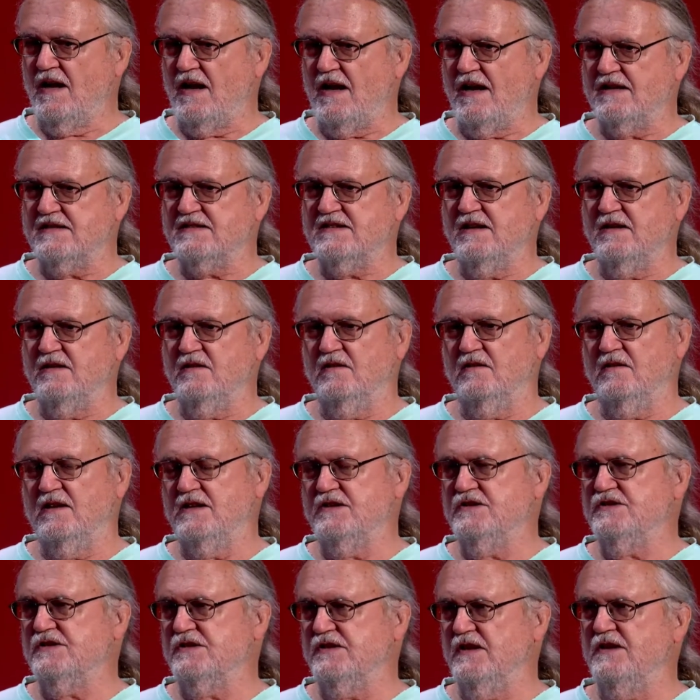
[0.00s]
asking the
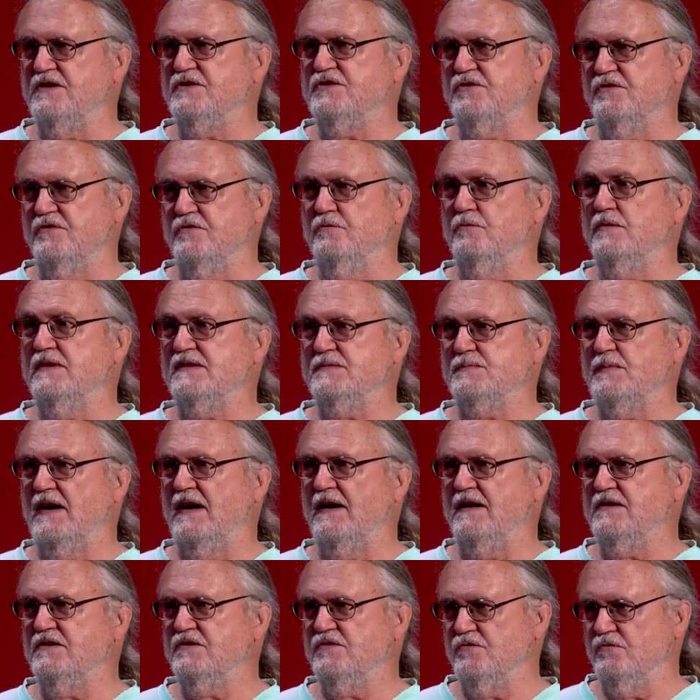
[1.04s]
legislature to
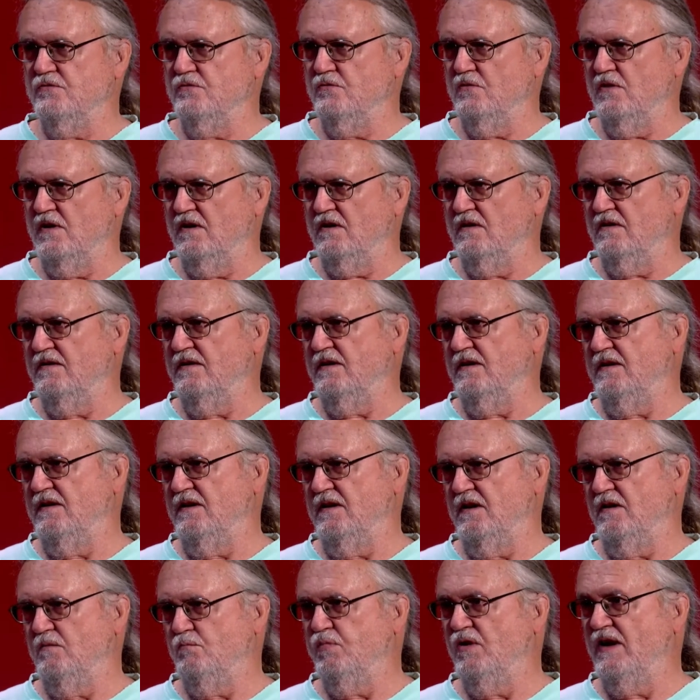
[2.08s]
respond to
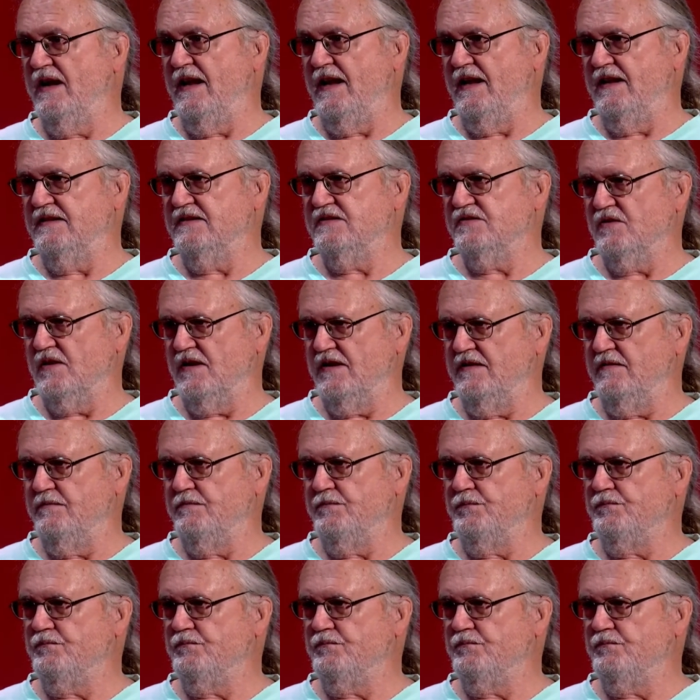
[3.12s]
the plans, right?